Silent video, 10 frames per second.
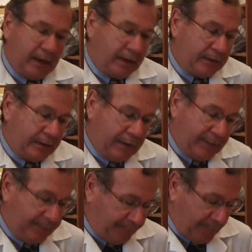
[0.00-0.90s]
And
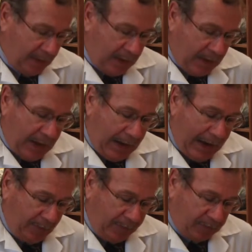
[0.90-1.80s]

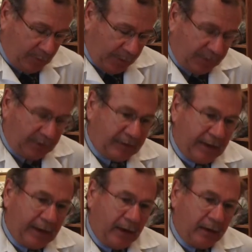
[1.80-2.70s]
how this works is
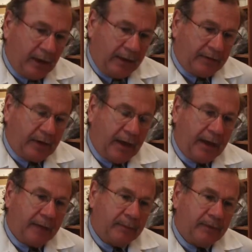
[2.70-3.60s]
that a lot of
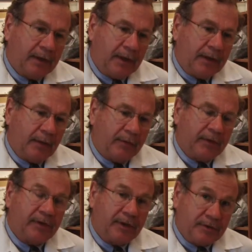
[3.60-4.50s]
times the
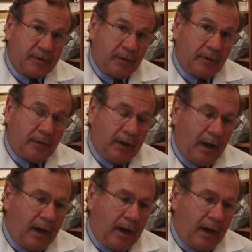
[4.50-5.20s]
residual